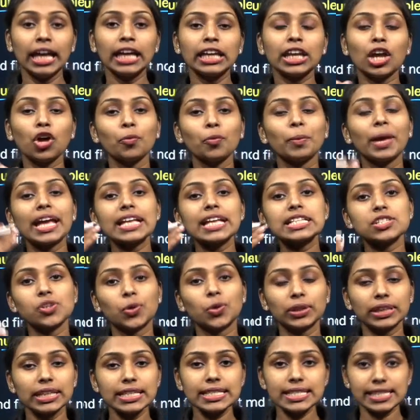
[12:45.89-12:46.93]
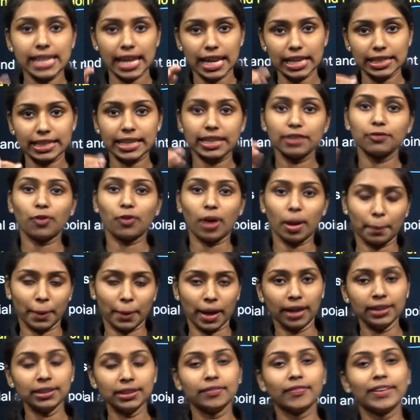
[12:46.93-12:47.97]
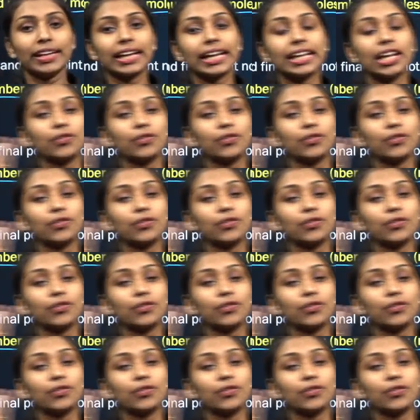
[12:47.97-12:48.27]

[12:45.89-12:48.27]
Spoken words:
Now, based on the state and path, we can